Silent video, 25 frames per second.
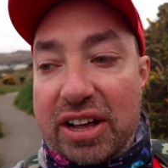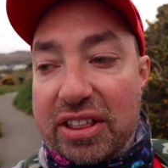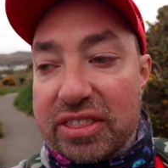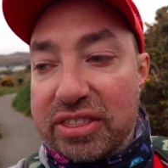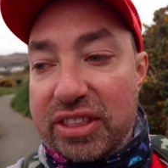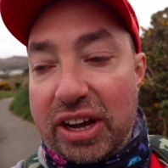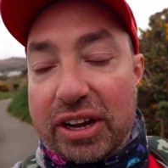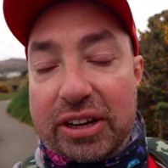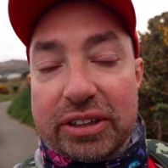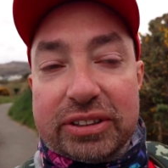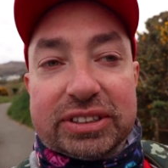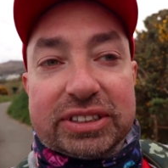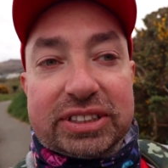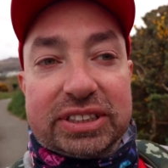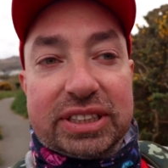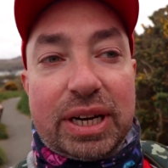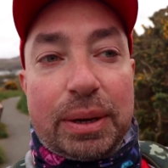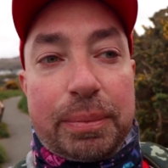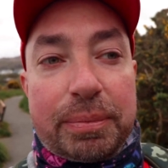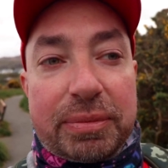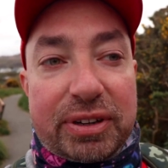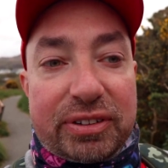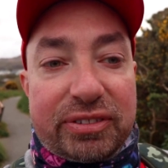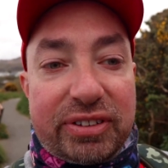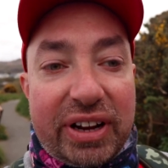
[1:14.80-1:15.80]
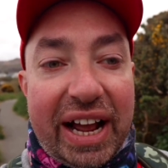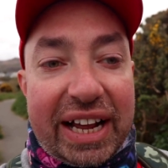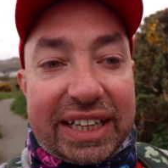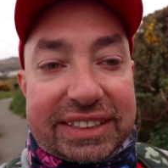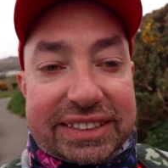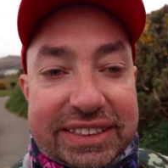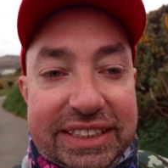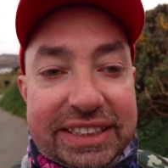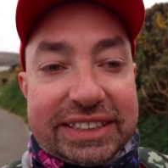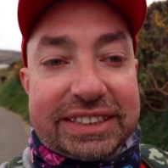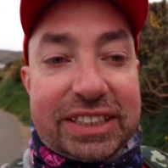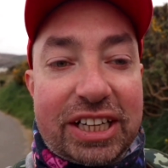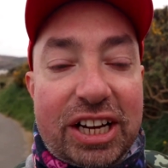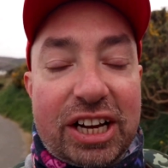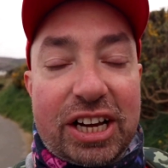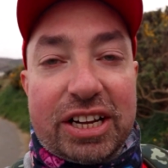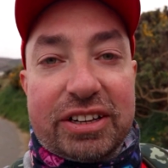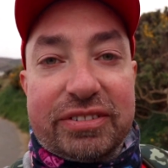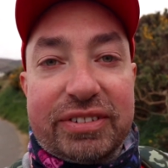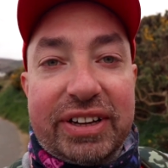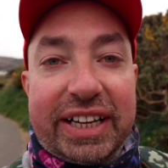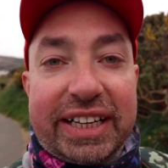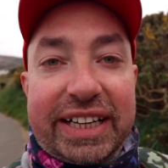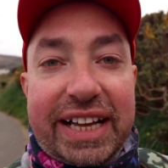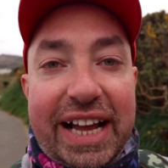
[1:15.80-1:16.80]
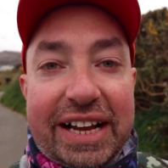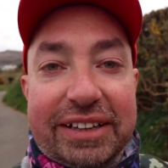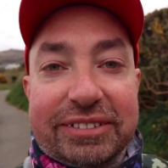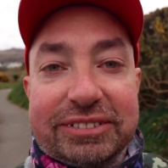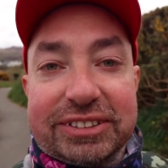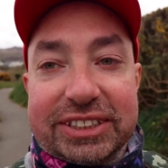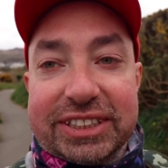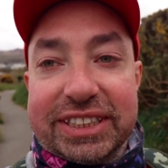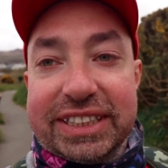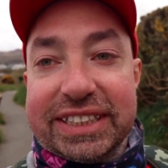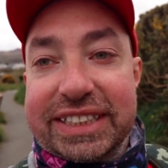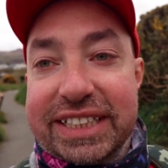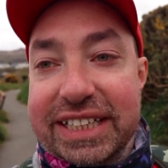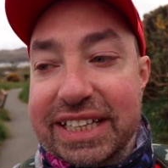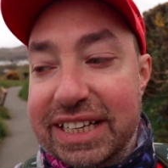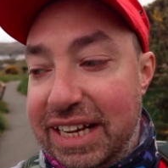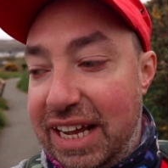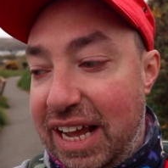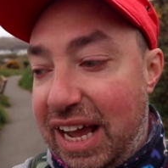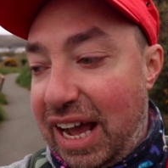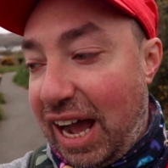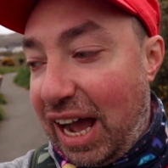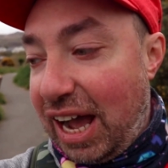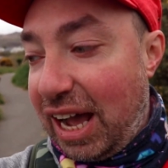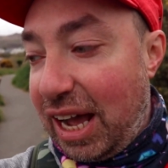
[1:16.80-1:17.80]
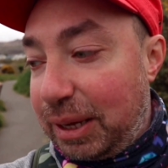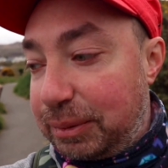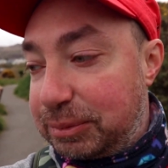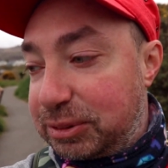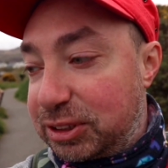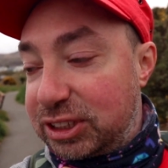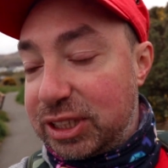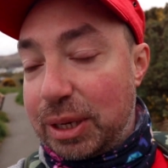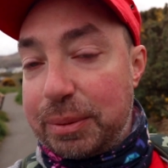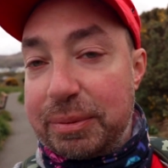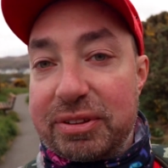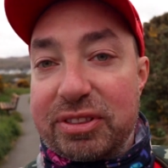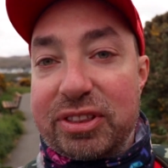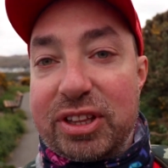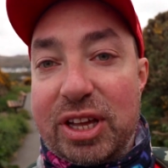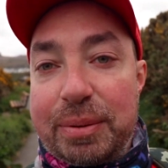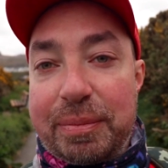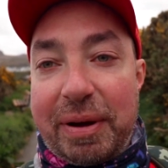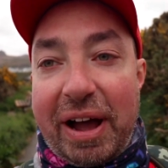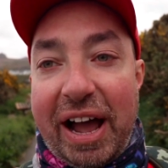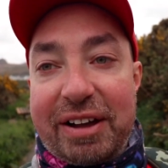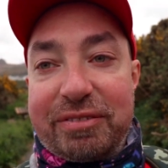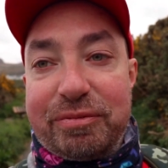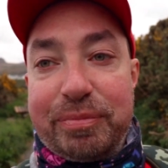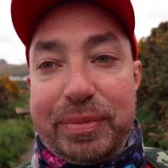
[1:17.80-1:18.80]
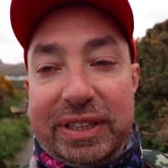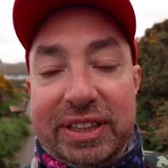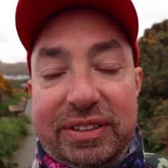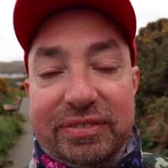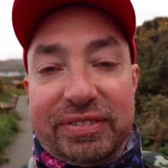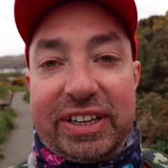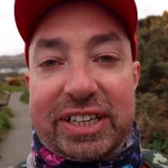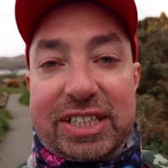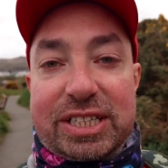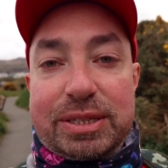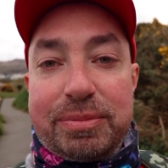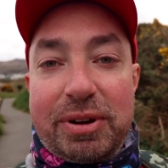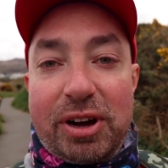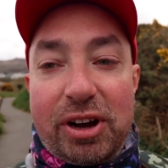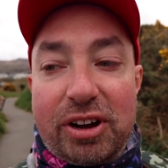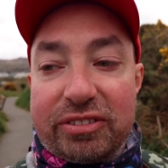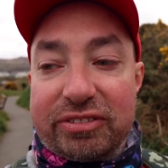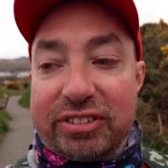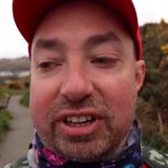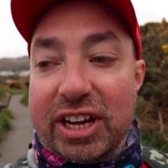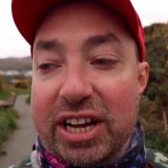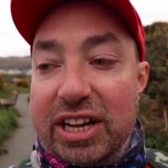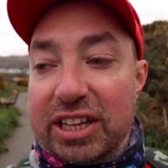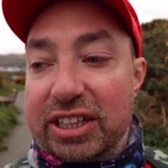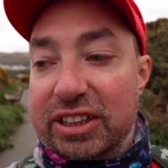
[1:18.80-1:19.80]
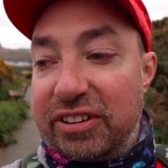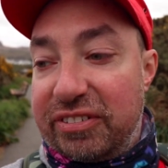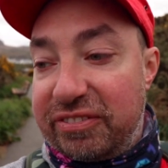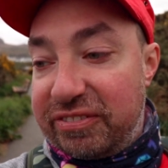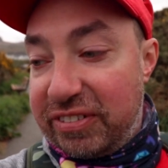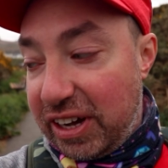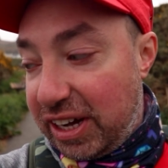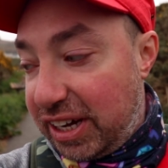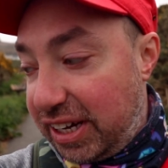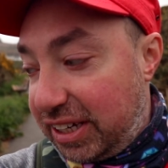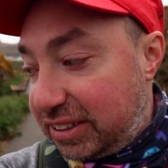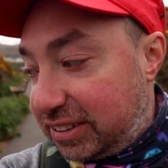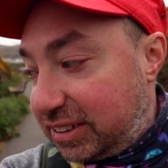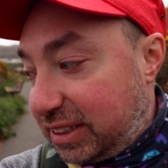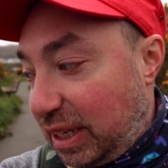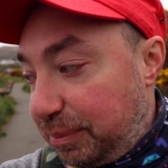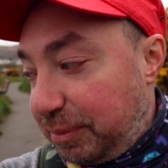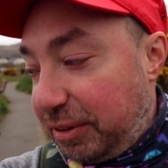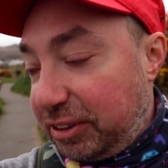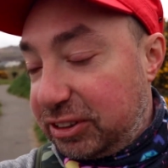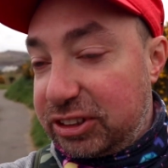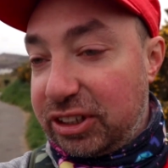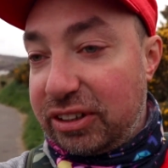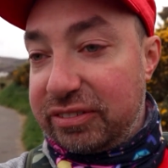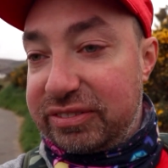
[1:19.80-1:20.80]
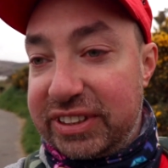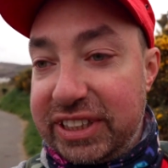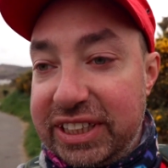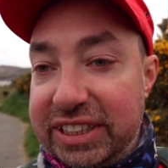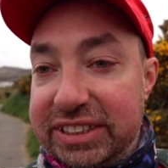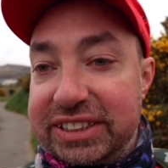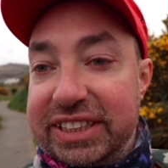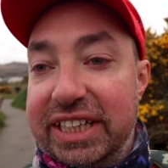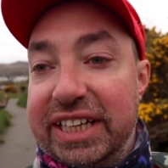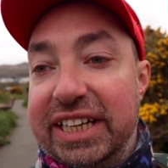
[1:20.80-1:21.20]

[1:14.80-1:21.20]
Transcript: though there's a number of hazards I've encountered. Some of them I haven't been the victim of. The first and most obvious